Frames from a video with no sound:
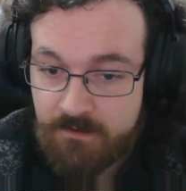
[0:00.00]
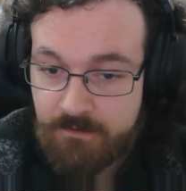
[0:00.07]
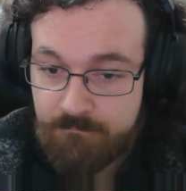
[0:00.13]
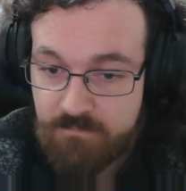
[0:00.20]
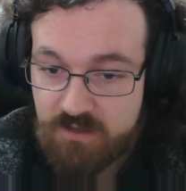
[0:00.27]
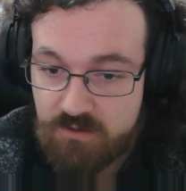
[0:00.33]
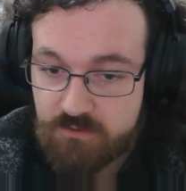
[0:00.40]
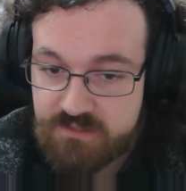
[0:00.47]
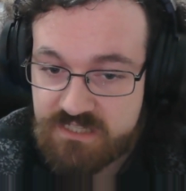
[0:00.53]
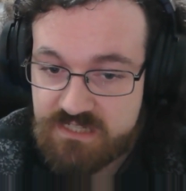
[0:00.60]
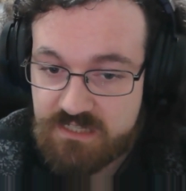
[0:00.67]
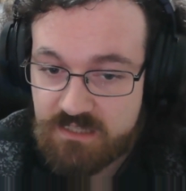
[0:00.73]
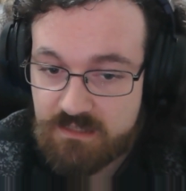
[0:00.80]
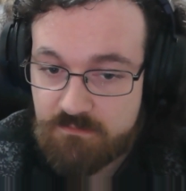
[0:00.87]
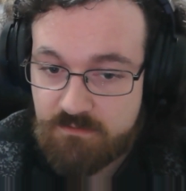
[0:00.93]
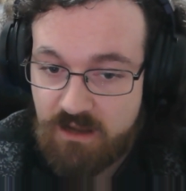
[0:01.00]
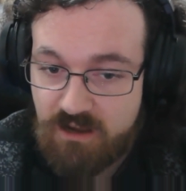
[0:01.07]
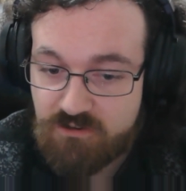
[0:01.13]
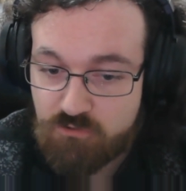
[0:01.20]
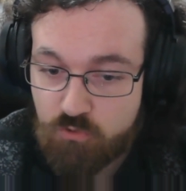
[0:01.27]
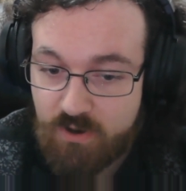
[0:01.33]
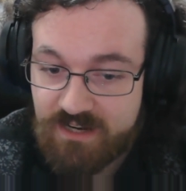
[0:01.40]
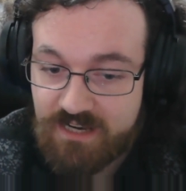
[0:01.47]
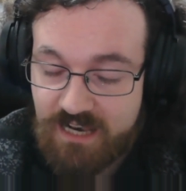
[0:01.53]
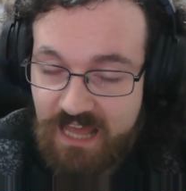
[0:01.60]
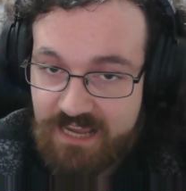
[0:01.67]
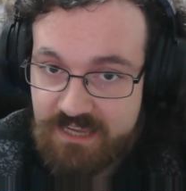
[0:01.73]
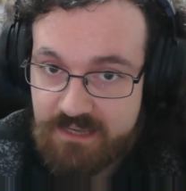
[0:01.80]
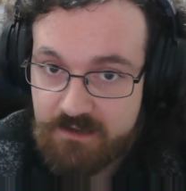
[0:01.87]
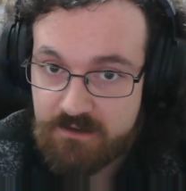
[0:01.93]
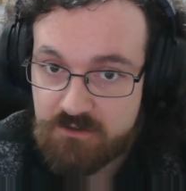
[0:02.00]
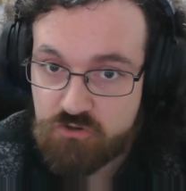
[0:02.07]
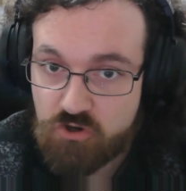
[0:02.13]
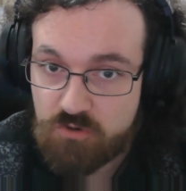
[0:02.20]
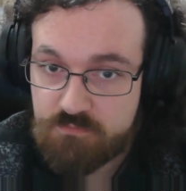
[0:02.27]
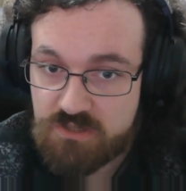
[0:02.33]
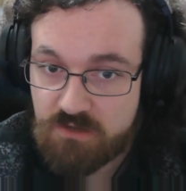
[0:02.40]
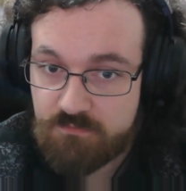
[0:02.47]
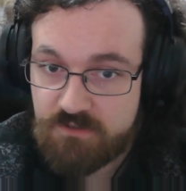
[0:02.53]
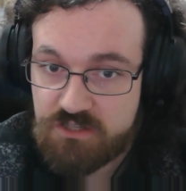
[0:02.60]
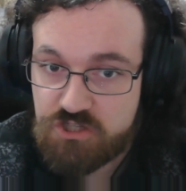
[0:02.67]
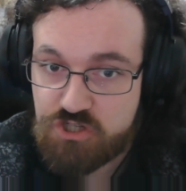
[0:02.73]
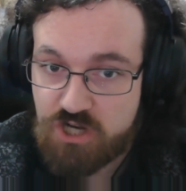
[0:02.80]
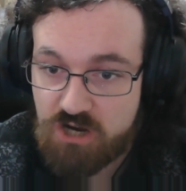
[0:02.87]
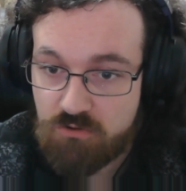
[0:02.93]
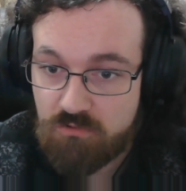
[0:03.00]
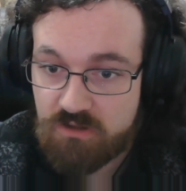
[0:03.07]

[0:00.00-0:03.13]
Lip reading: You know, it's still quite lacking in terms of the general